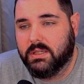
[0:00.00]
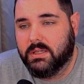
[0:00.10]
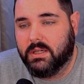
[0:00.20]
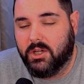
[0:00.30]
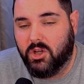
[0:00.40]

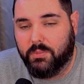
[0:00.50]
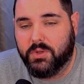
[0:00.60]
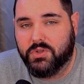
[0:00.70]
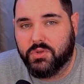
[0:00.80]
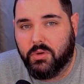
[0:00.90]
I hope you
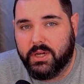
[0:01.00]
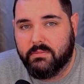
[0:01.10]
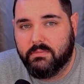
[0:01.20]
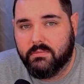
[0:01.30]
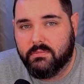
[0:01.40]
enjoyed it.
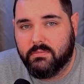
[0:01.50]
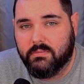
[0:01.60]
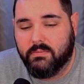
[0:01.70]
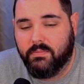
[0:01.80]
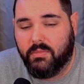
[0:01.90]

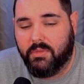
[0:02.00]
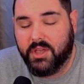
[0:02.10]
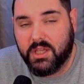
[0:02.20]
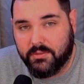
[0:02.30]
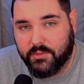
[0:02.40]

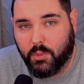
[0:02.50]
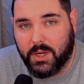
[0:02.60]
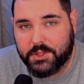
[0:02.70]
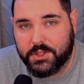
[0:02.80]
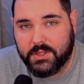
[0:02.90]
Thank you for
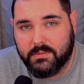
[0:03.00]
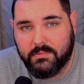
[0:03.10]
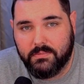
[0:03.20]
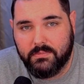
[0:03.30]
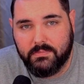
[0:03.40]
watching.
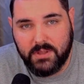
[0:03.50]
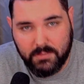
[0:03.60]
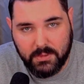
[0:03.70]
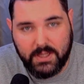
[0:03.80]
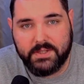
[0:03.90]
Be
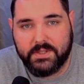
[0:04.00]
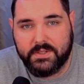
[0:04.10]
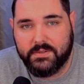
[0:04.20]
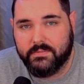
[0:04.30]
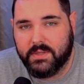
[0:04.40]

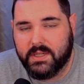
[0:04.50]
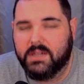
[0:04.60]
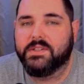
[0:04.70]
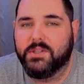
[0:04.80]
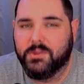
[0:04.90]
blessed, and I'll
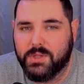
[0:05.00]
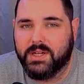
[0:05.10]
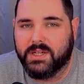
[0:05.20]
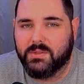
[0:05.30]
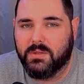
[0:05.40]
see you in the
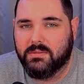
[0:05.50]
next one.